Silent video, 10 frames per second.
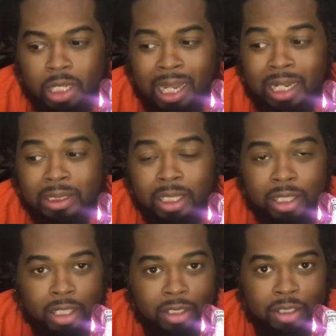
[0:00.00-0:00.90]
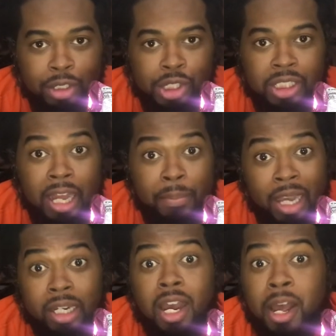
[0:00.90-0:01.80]
like I said, they're just not
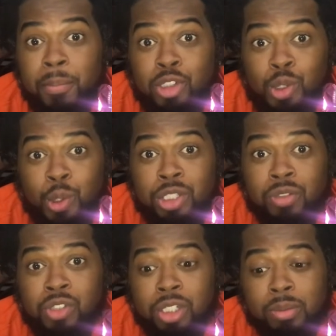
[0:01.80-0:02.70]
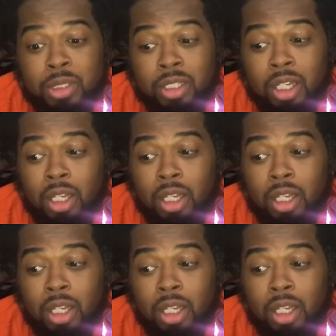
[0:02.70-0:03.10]
my common choice of chips.